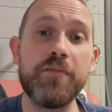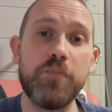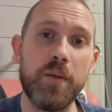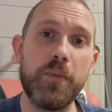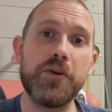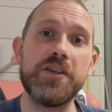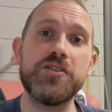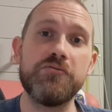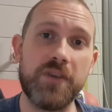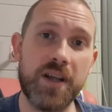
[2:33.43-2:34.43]
for my body
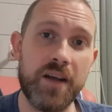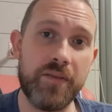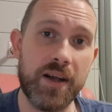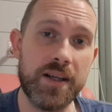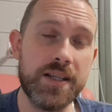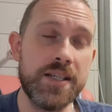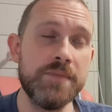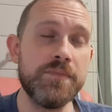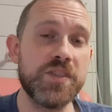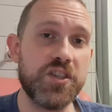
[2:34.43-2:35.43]
to
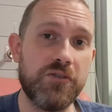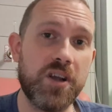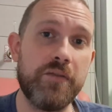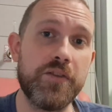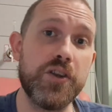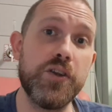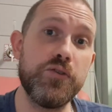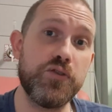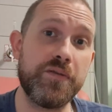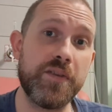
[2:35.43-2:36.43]
recover the
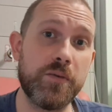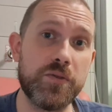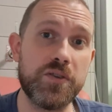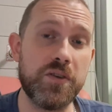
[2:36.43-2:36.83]
neutrophils,